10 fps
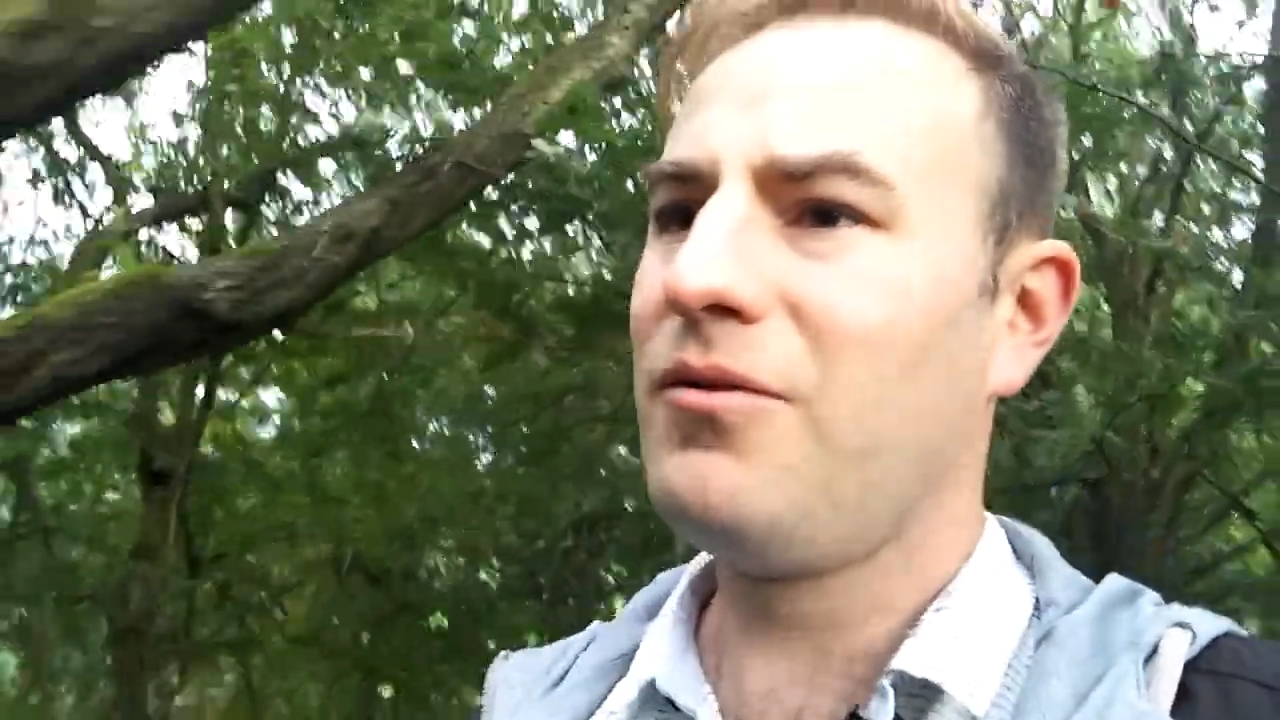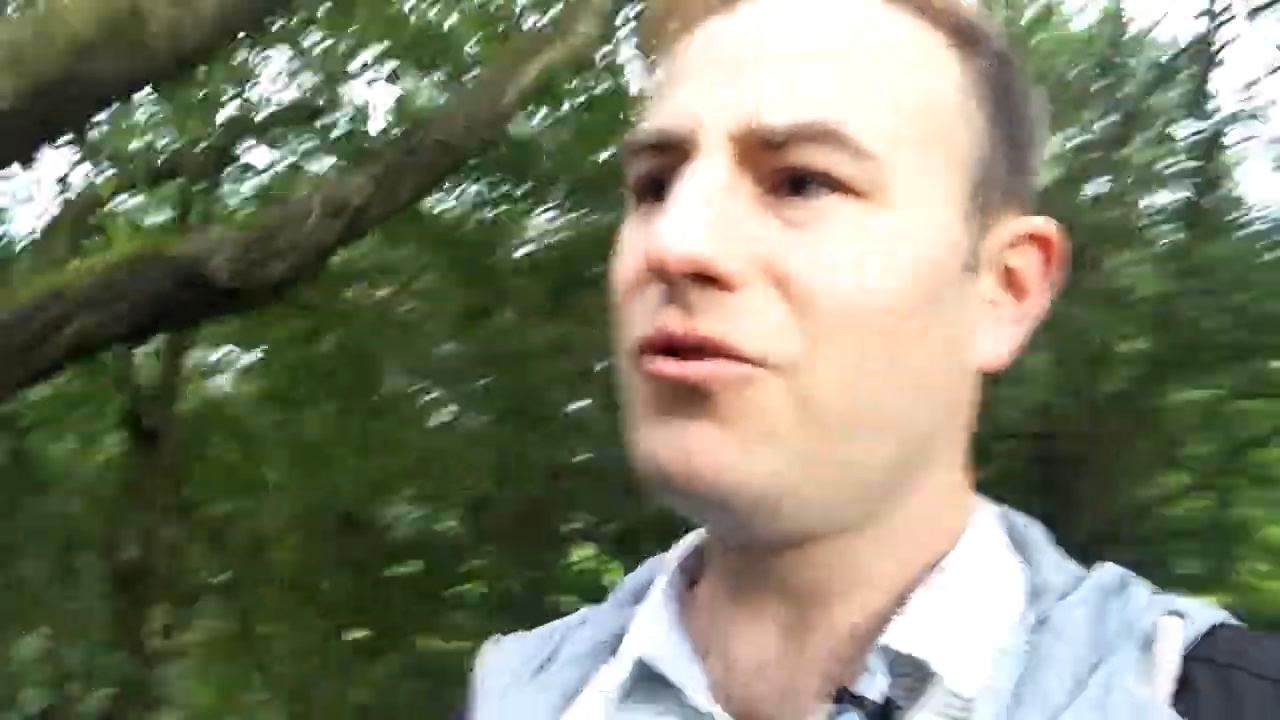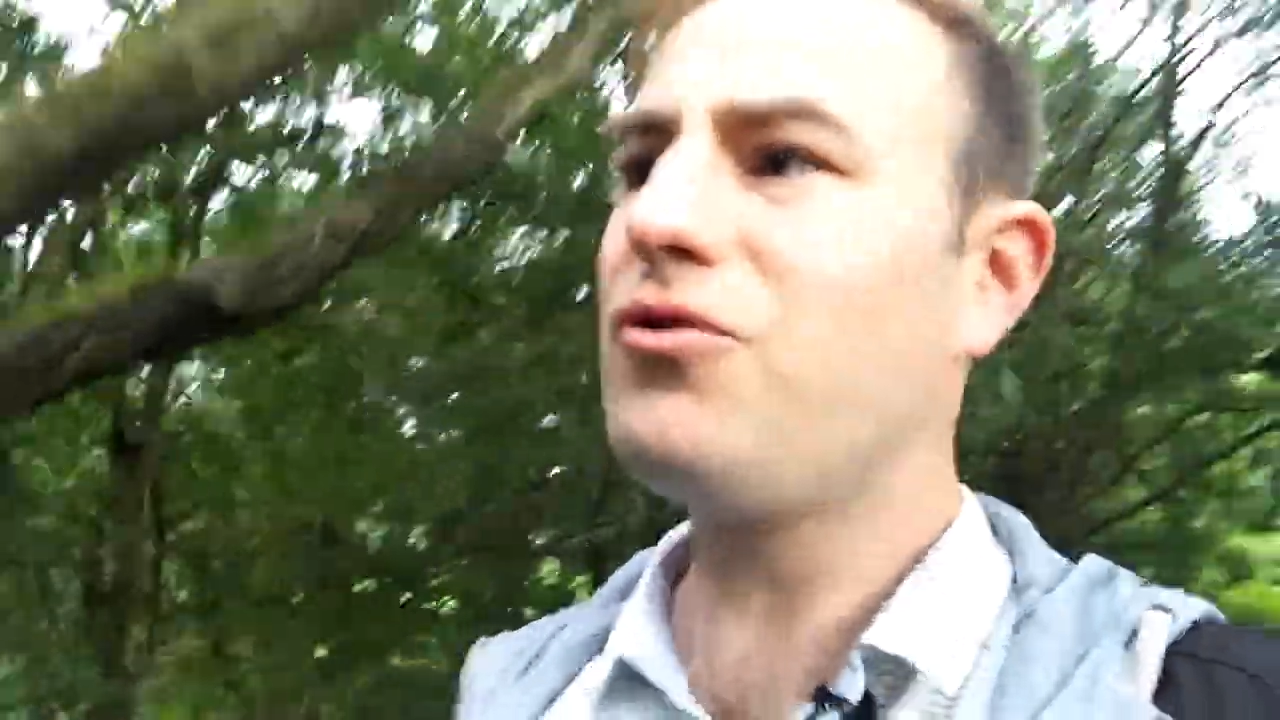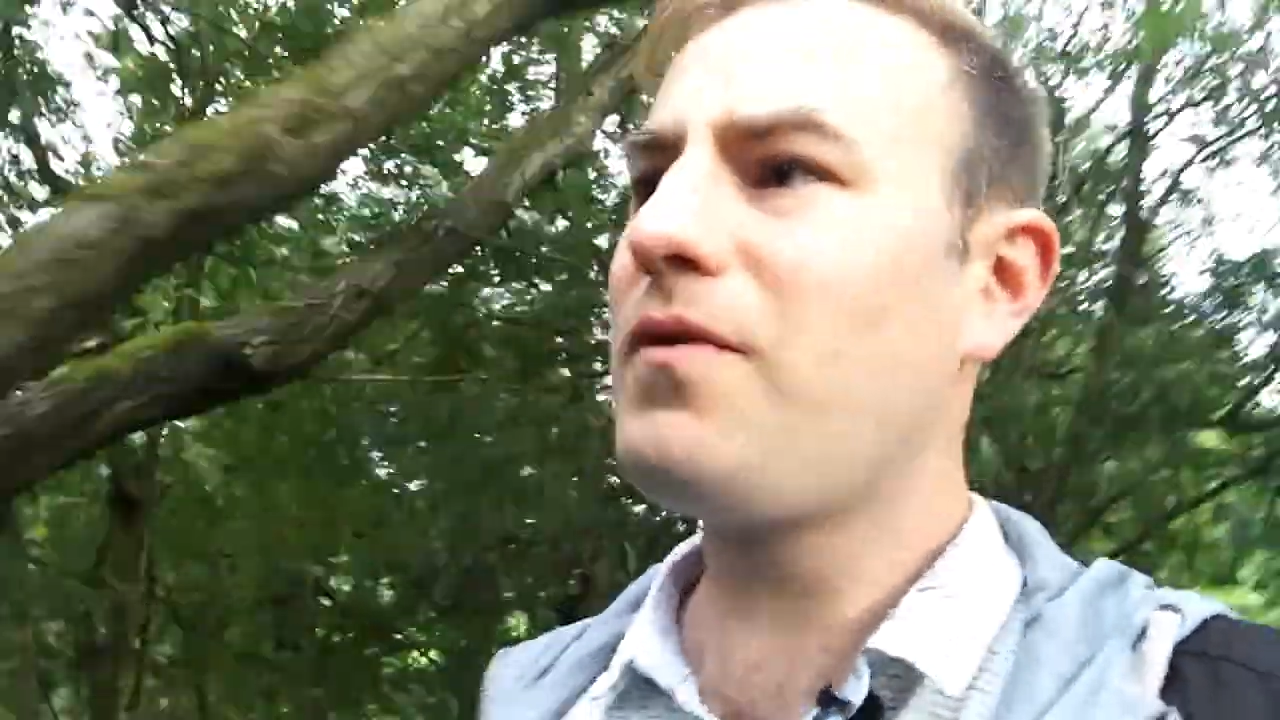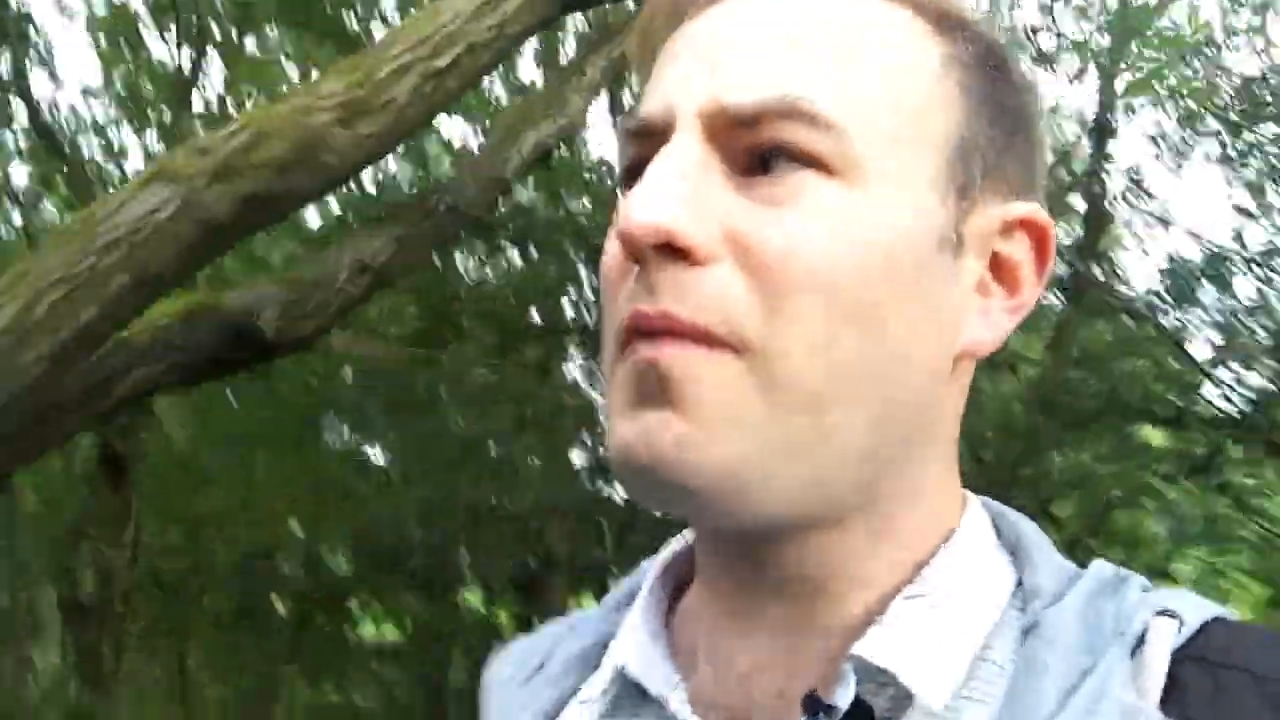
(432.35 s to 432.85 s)

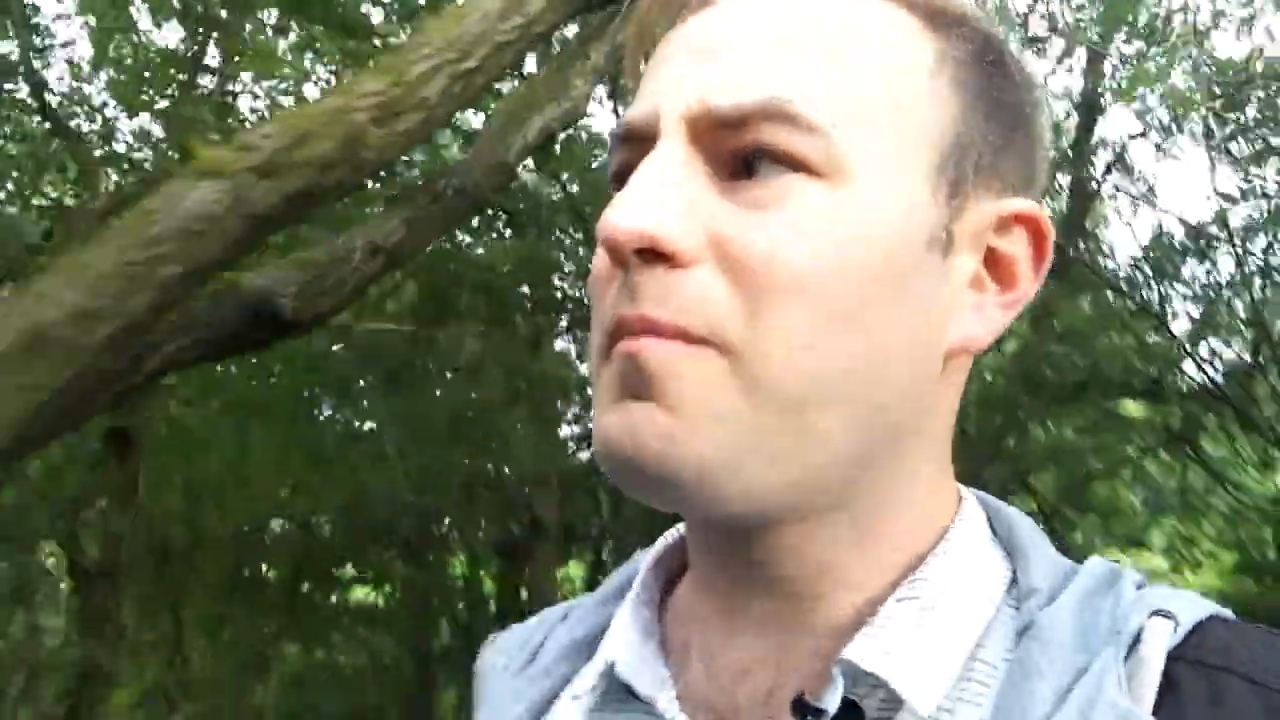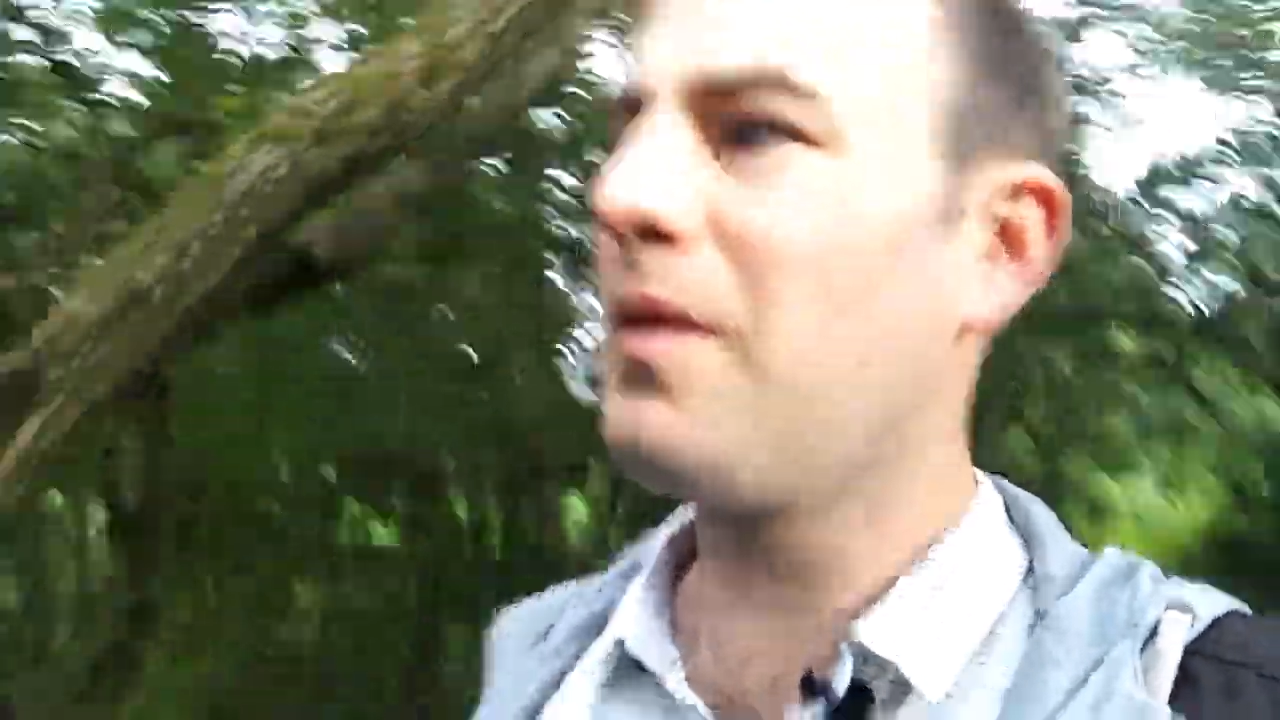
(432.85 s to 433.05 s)
not sure if I'm going